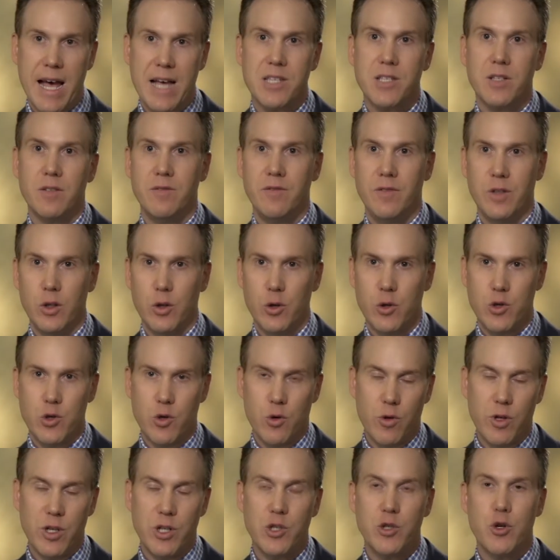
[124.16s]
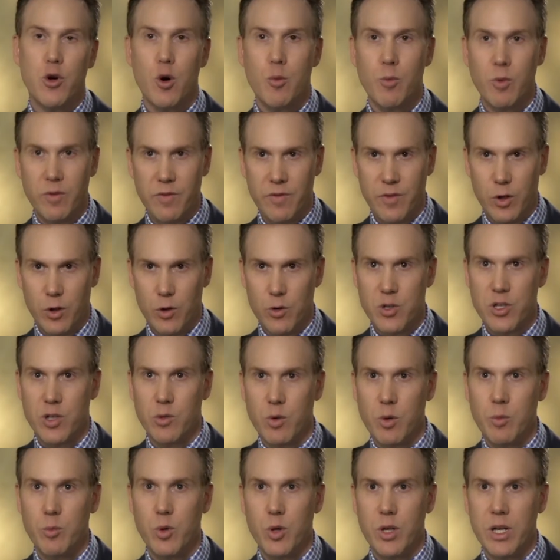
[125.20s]
acid fillers or these dermal fillers that
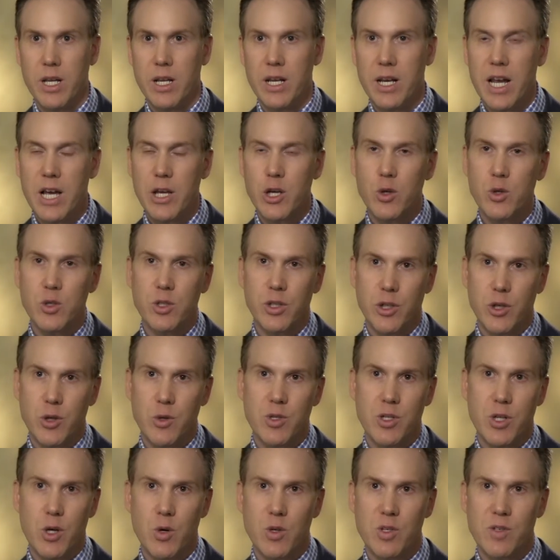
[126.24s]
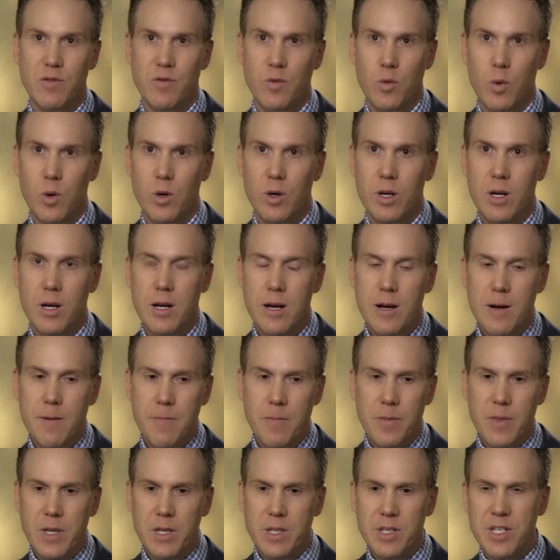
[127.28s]
we put in. And I usually use those for
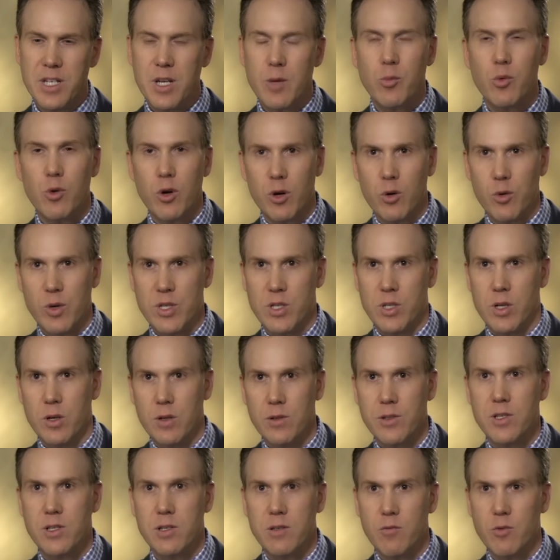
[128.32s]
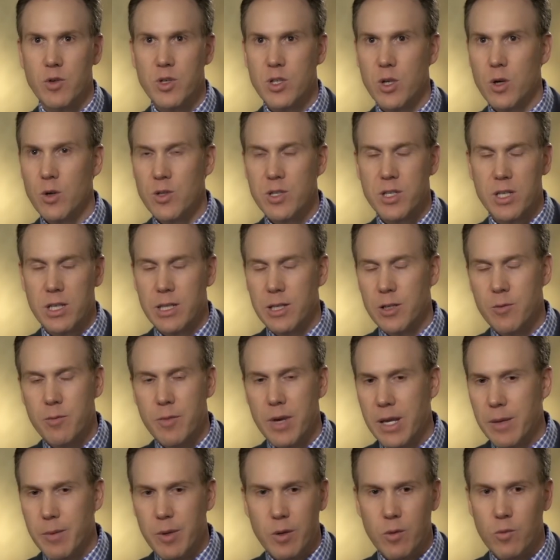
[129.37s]
temporary results, results that you
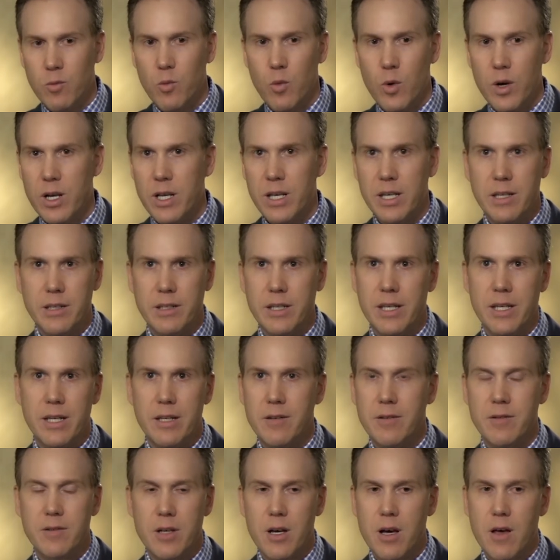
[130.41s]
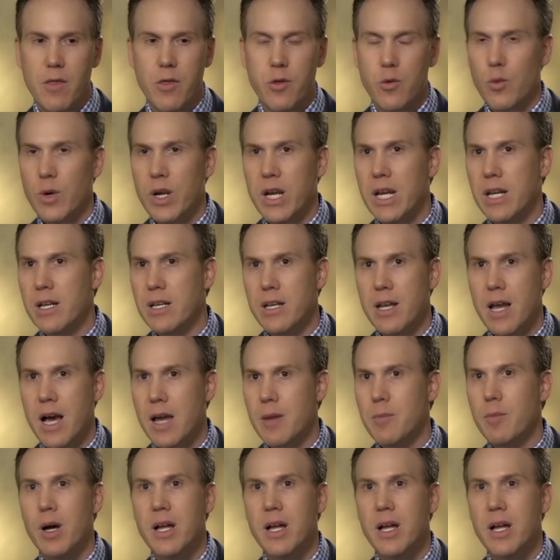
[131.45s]
maybe want to get uh, three to nine